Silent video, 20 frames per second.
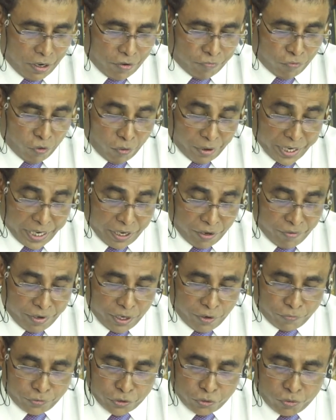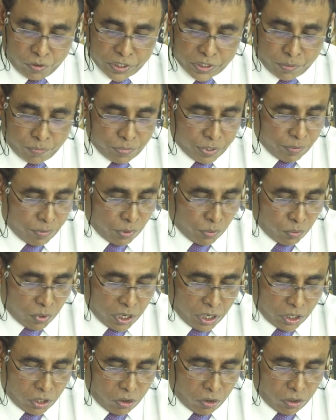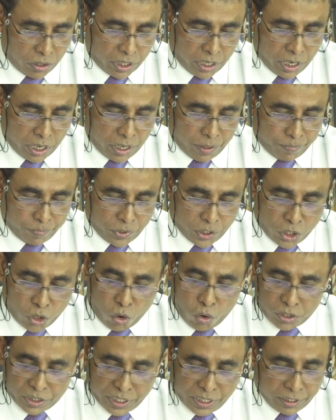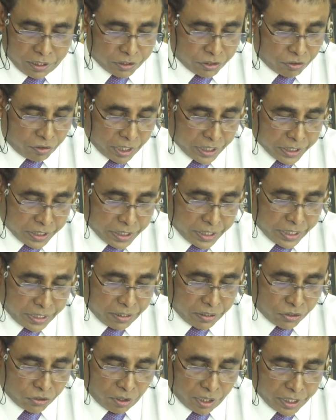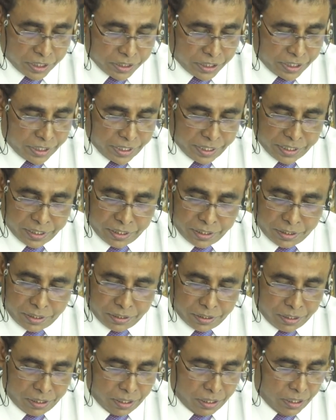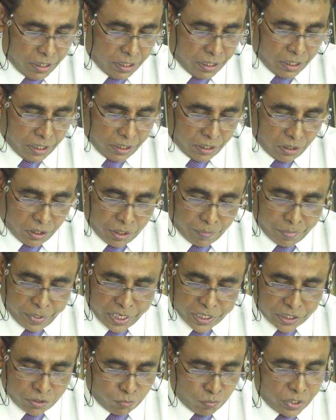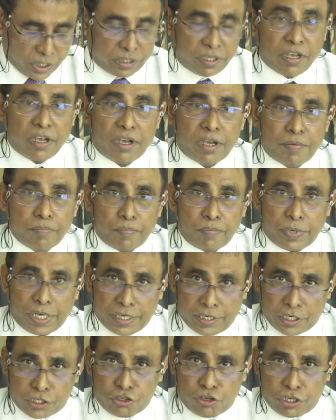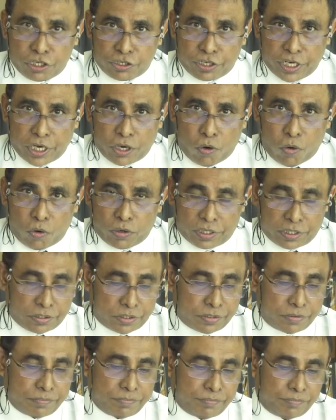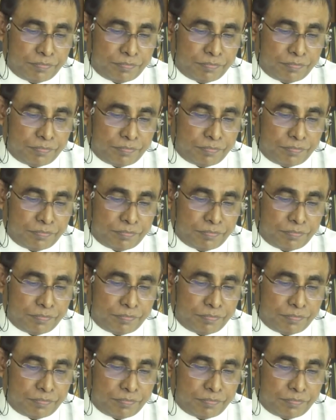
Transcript: For recovery of tourism, we will work on a coordinated strategy in collaboration with industry stakeholders.